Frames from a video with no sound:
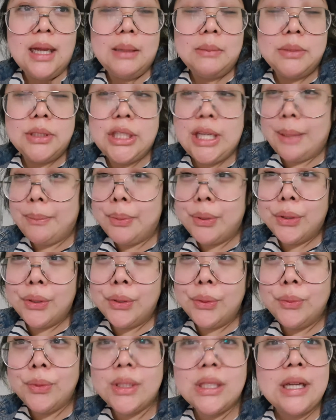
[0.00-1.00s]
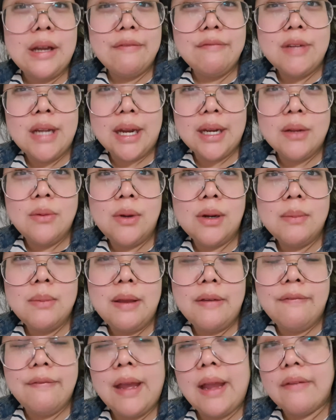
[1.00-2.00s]
shampoo, which I've done in one of my
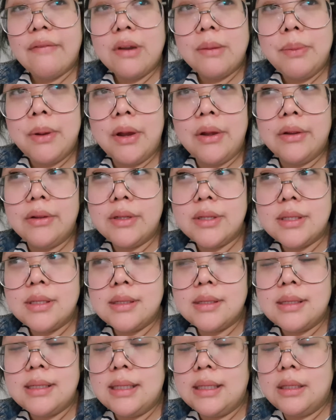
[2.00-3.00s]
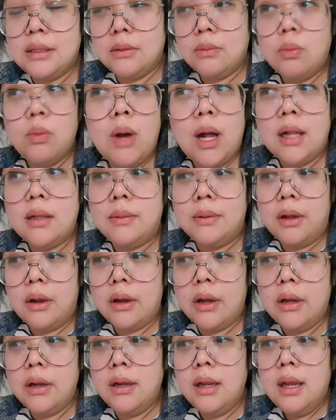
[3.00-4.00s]
favorite posts while
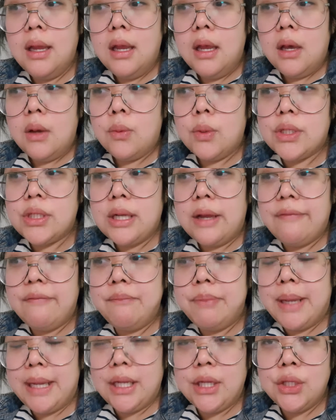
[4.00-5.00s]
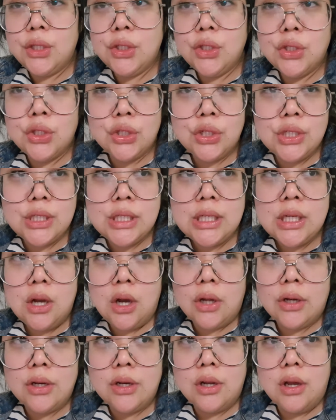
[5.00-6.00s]
ago, which I've been using
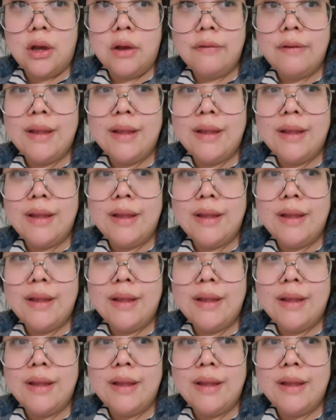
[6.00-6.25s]
on and off.